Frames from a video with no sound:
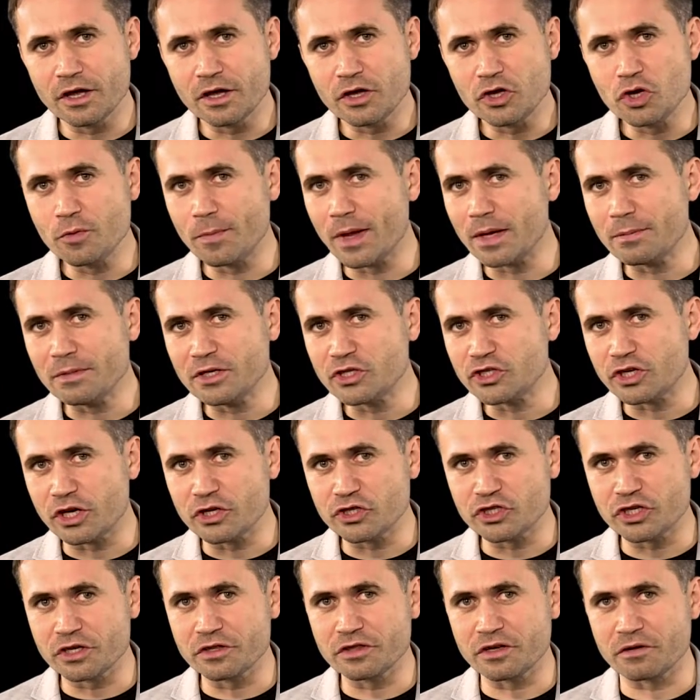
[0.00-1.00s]
You may be
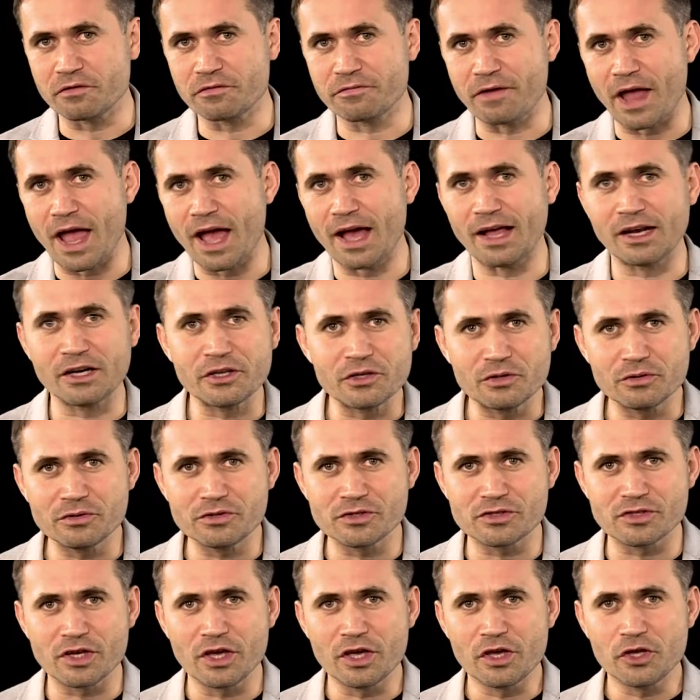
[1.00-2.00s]
changing their
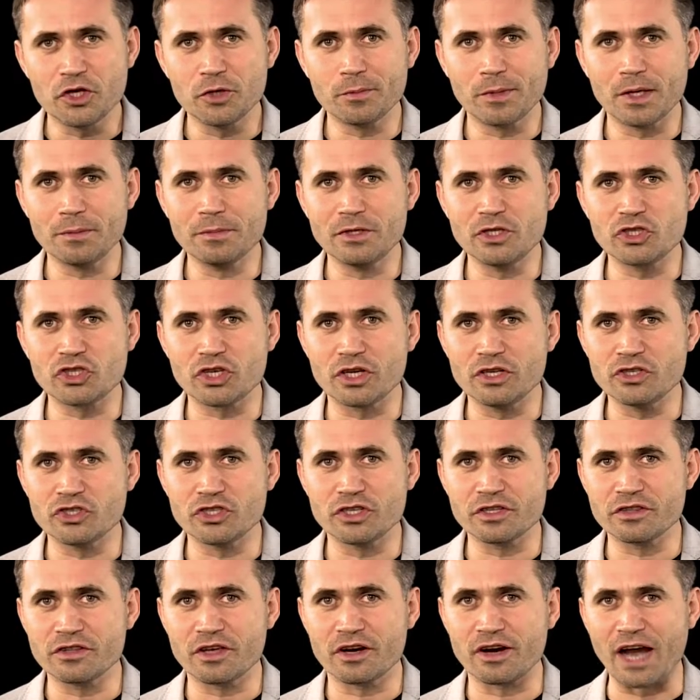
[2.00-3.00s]
values, you may be
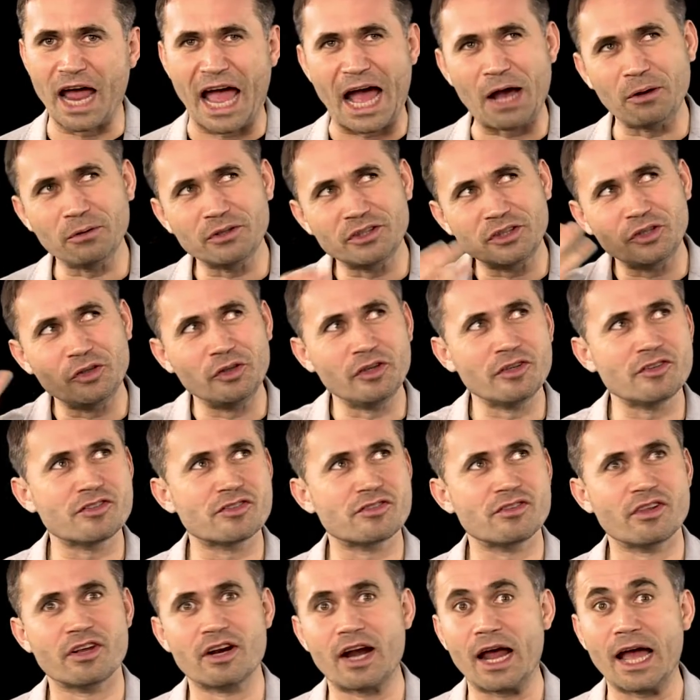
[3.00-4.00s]
changing their outlooks,
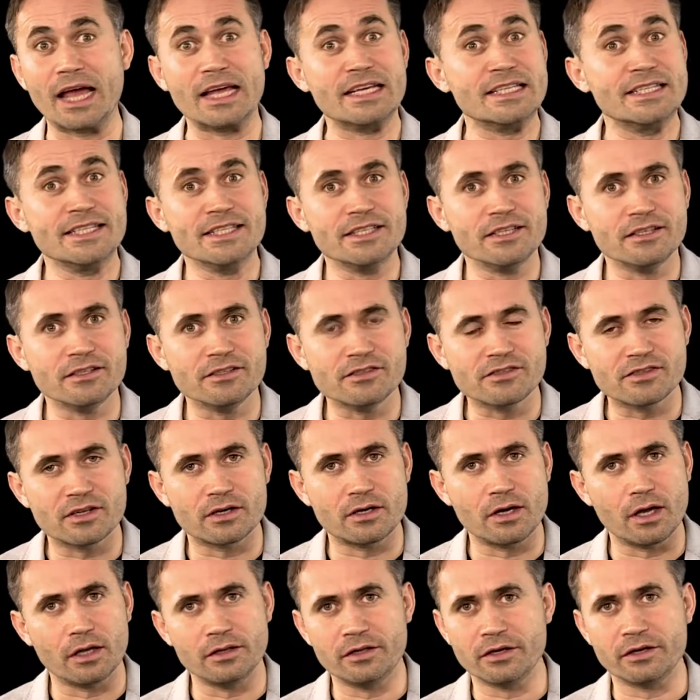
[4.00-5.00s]
their ideas,
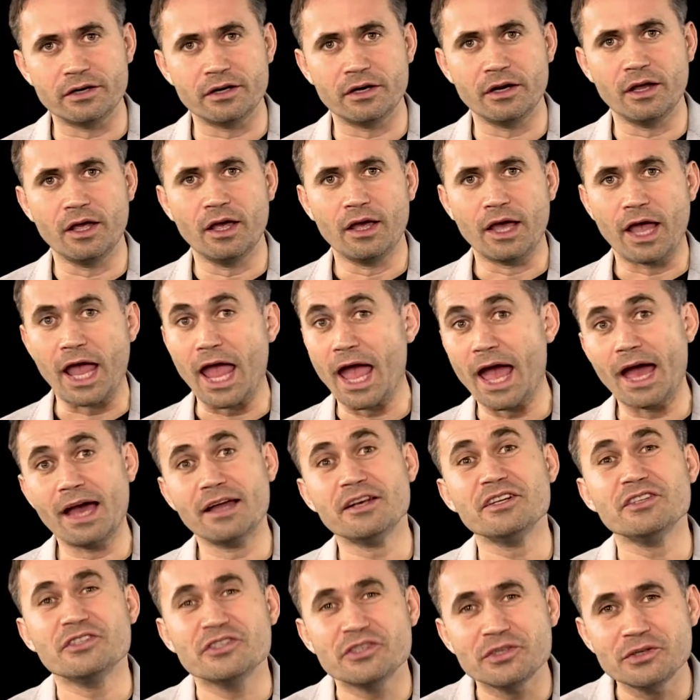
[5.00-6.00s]
their
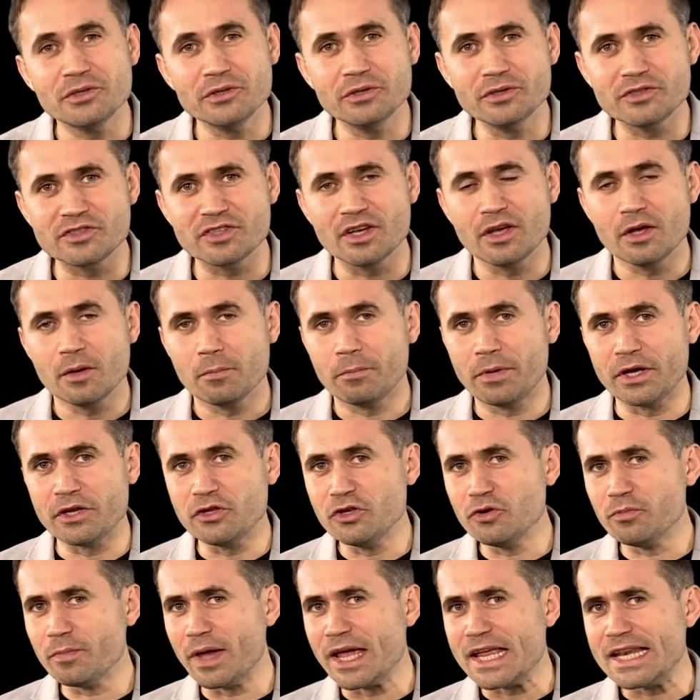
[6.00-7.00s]
attitudes, but
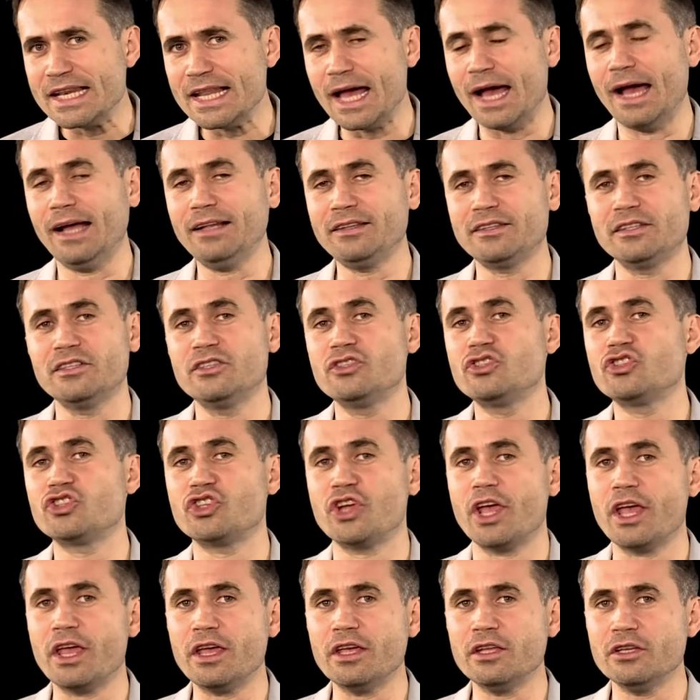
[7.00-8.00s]
you may not
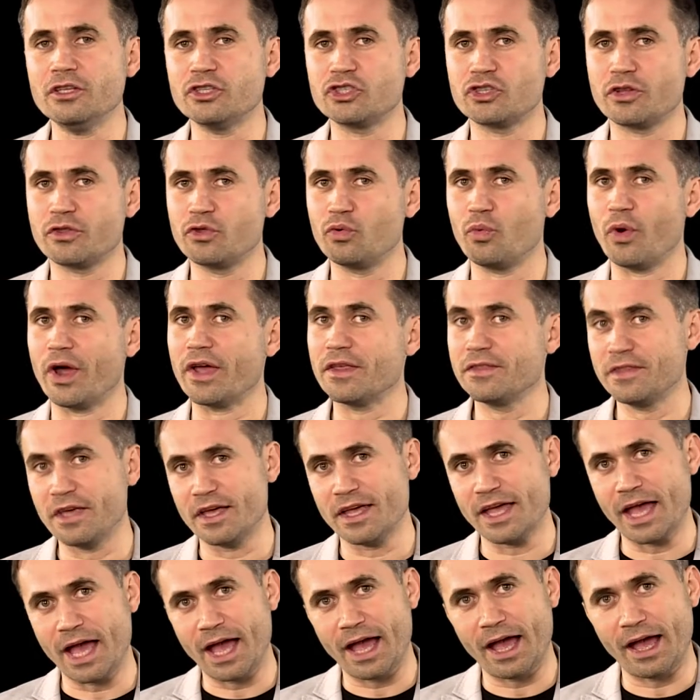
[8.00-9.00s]
change the way
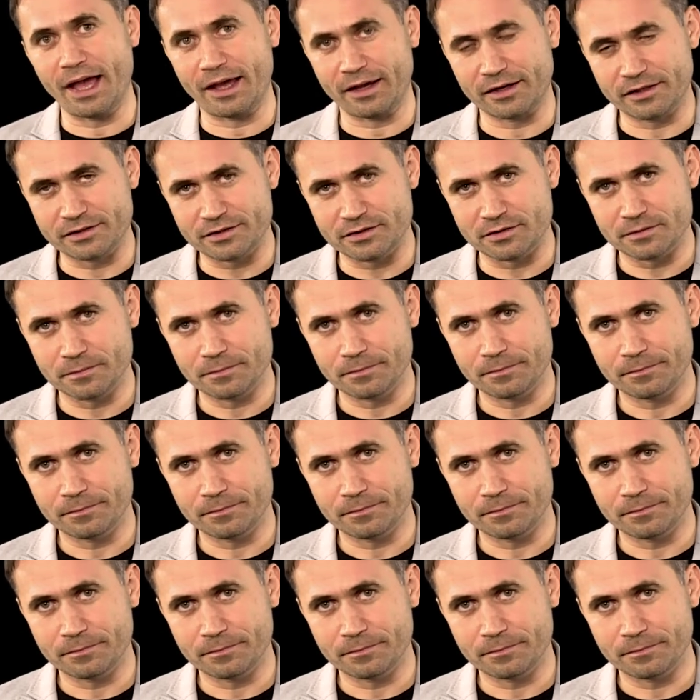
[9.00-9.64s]
they act.